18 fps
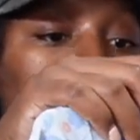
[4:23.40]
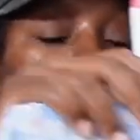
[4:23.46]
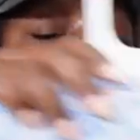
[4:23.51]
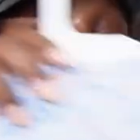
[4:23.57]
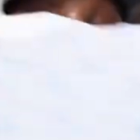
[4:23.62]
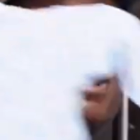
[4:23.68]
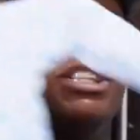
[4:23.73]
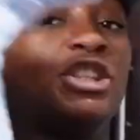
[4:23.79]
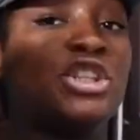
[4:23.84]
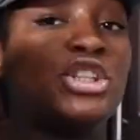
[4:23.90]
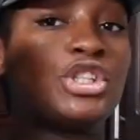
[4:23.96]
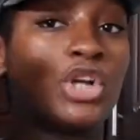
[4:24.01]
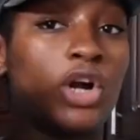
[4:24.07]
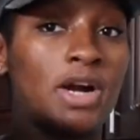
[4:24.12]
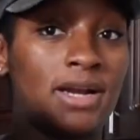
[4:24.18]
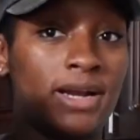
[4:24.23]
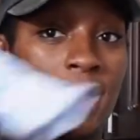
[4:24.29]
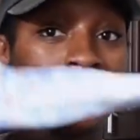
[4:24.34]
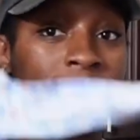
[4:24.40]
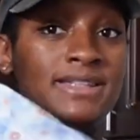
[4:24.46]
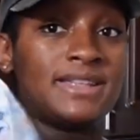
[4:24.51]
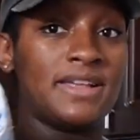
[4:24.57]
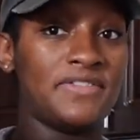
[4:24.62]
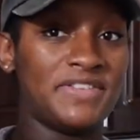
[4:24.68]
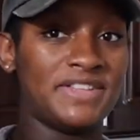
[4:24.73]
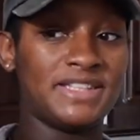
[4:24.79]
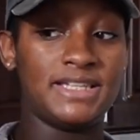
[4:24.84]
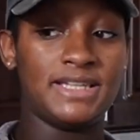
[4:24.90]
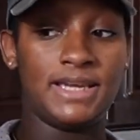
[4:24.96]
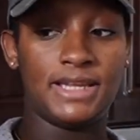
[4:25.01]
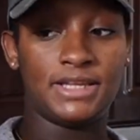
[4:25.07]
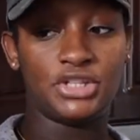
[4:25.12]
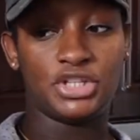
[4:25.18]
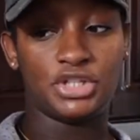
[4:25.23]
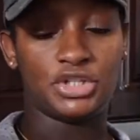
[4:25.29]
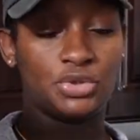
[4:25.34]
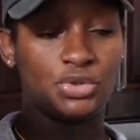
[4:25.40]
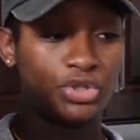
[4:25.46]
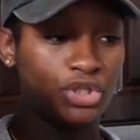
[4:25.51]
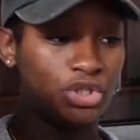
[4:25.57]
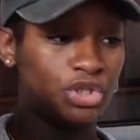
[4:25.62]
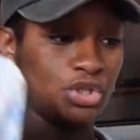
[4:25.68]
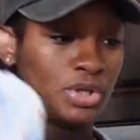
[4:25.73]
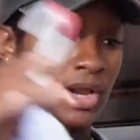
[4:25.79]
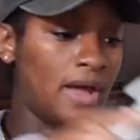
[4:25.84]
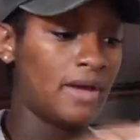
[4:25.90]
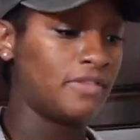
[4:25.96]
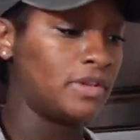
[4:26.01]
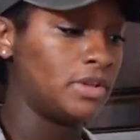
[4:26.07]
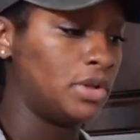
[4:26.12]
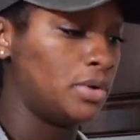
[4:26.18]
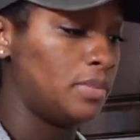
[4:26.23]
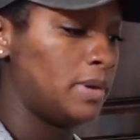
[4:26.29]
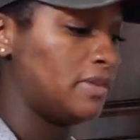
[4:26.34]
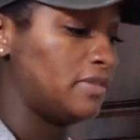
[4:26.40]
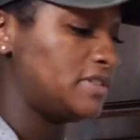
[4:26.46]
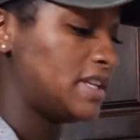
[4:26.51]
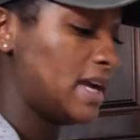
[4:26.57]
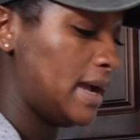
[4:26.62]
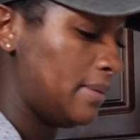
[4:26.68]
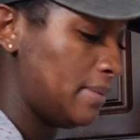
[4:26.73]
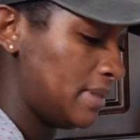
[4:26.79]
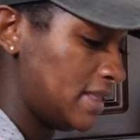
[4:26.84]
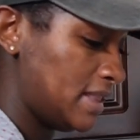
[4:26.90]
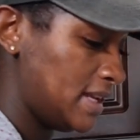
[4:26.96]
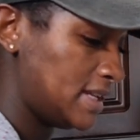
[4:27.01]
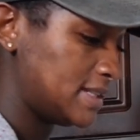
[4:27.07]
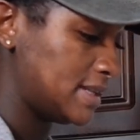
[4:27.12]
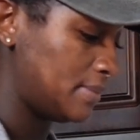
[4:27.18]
these start at 17 inches, so she should have a little bit of time in these.